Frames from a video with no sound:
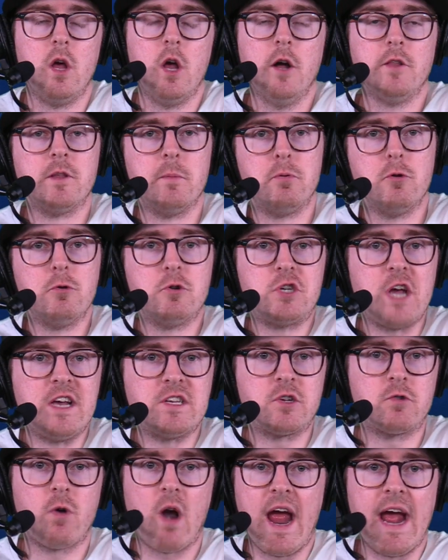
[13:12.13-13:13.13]
The Blue Jays
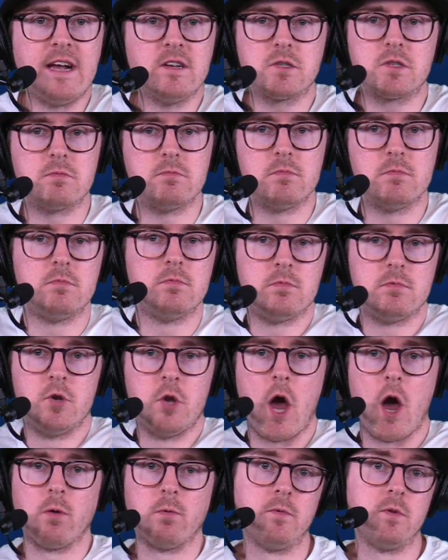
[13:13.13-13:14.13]
and Rays,
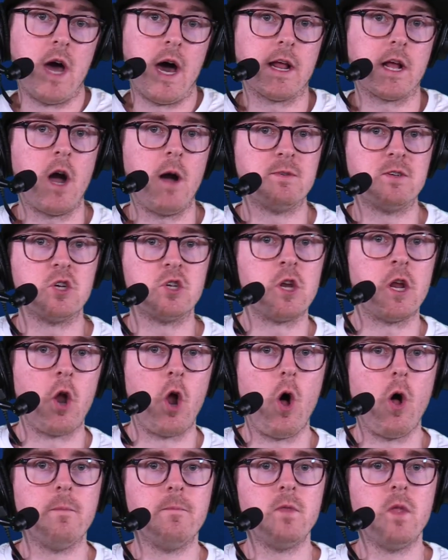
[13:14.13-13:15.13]
no, not a competition at
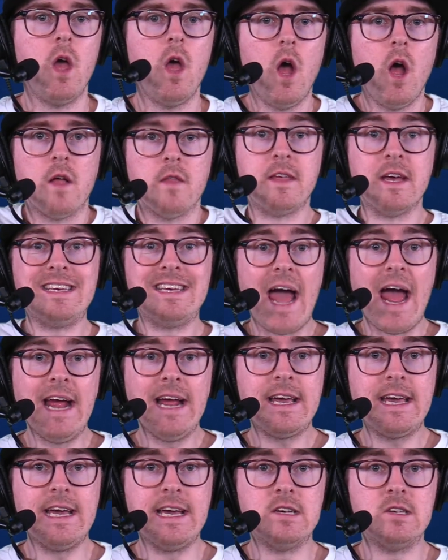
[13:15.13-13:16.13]
all. The
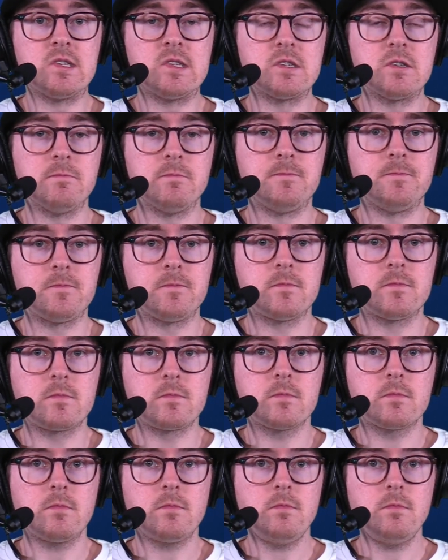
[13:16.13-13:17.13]
Yankees,
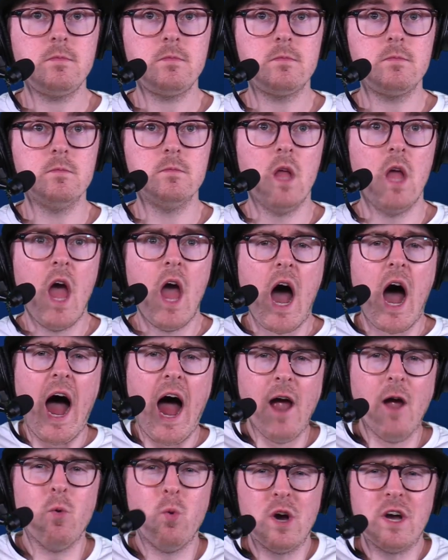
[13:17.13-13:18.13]

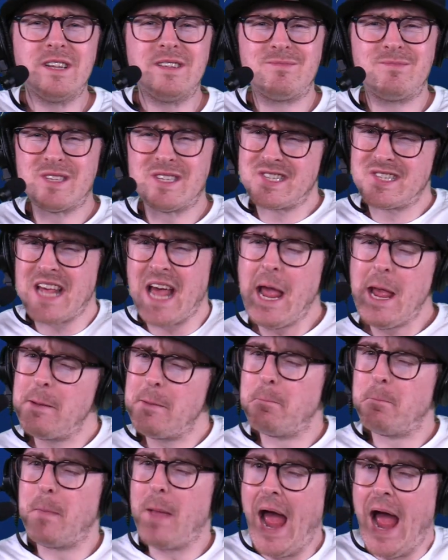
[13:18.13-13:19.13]
I would say
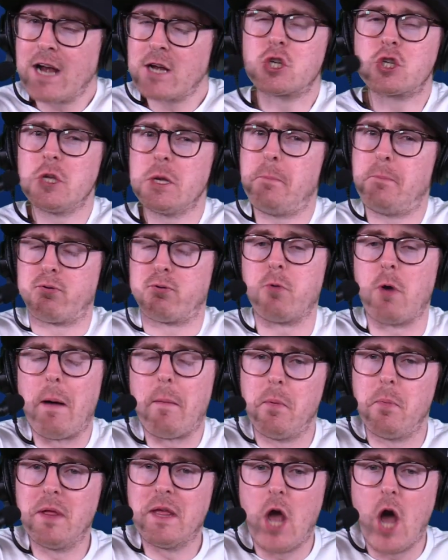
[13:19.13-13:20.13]
actually
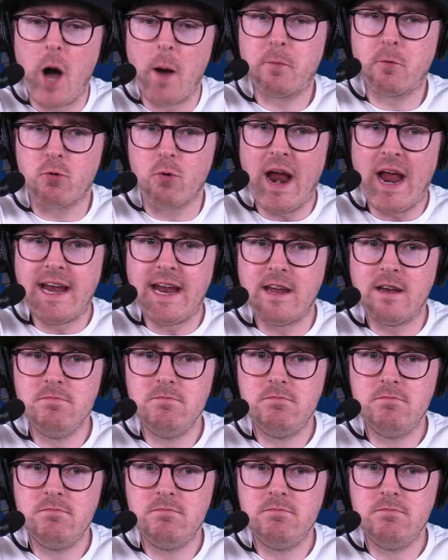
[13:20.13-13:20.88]
probably upgraded